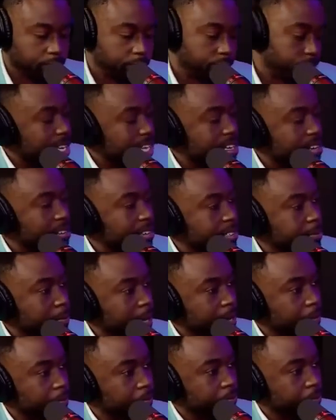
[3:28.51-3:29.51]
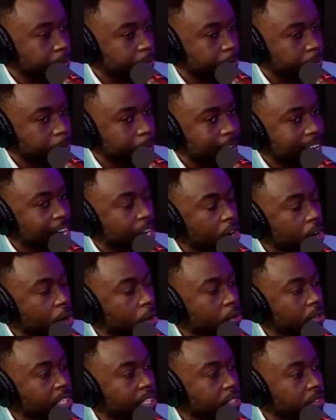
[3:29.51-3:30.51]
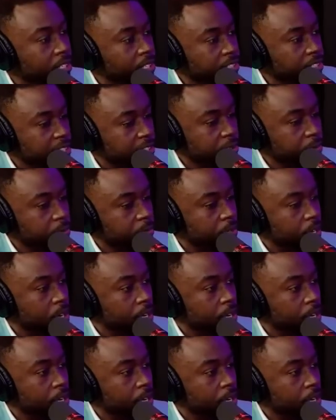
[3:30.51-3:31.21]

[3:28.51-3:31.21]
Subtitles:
Here is my only criticism